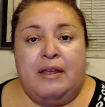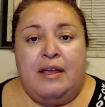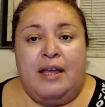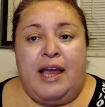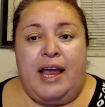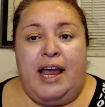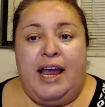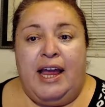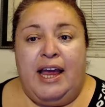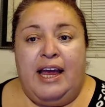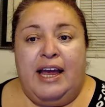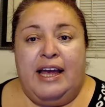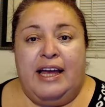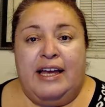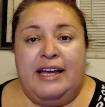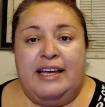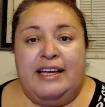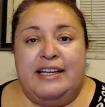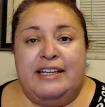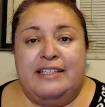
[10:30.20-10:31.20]

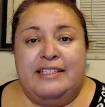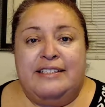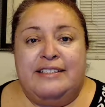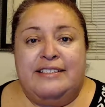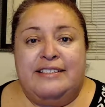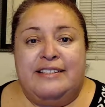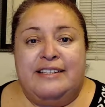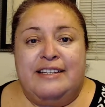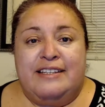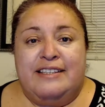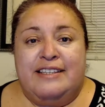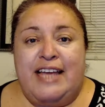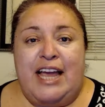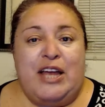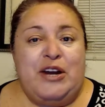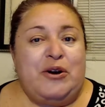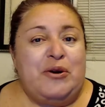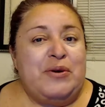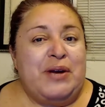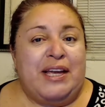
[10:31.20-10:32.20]
and they
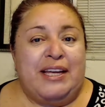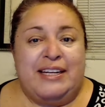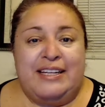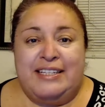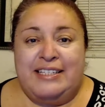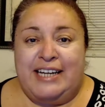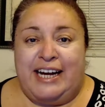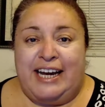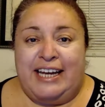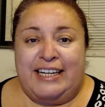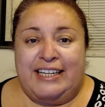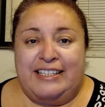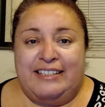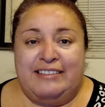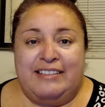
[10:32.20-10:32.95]
don't get indicted.